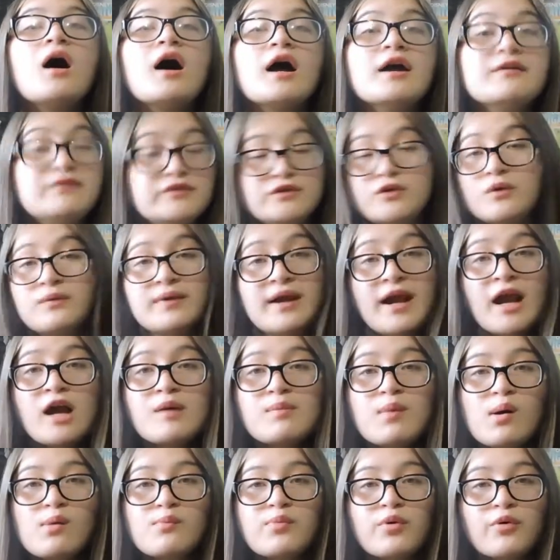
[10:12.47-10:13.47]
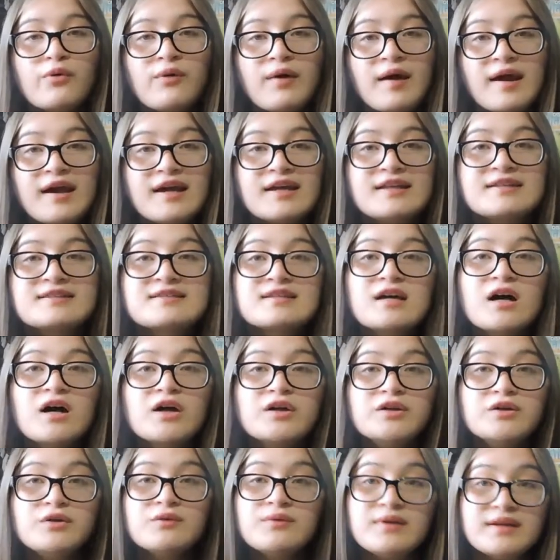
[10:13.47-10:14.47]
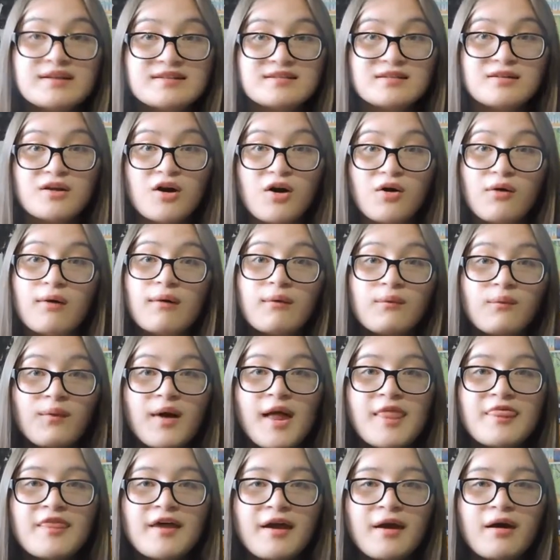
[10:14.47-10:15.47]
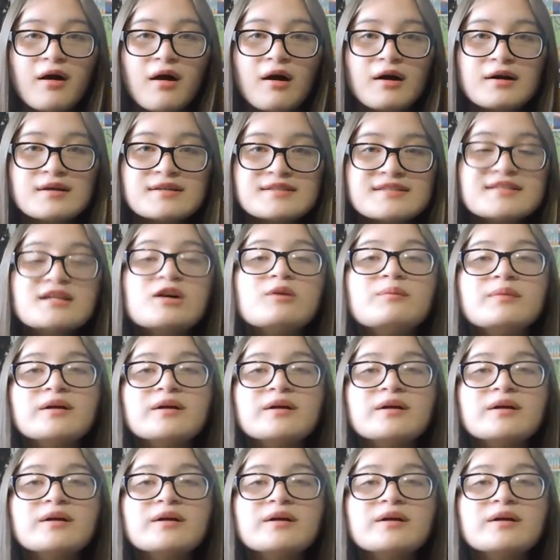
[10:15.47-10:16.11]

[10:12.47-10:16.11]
If you don't care about parades, you need to know when they are still,